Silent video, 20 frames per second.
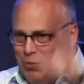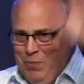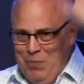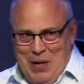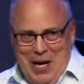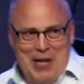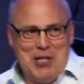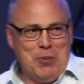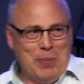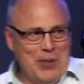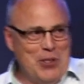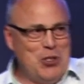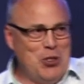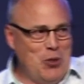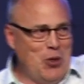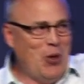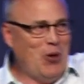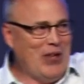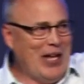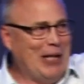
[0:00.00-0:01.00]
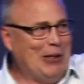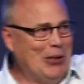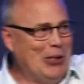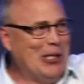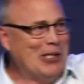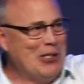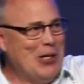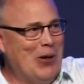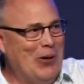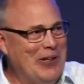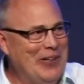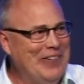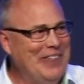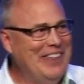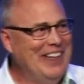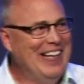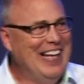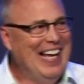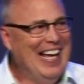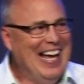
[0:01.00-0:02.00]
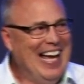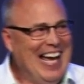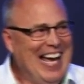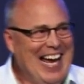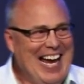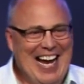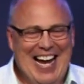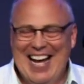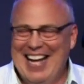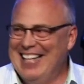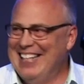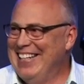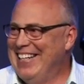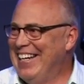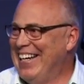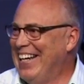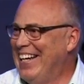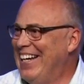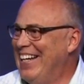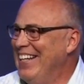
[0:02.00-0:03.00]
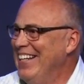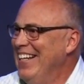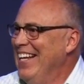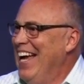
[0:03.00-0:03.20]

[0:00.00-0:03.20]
Husbands, you know that look, don't you? and uh,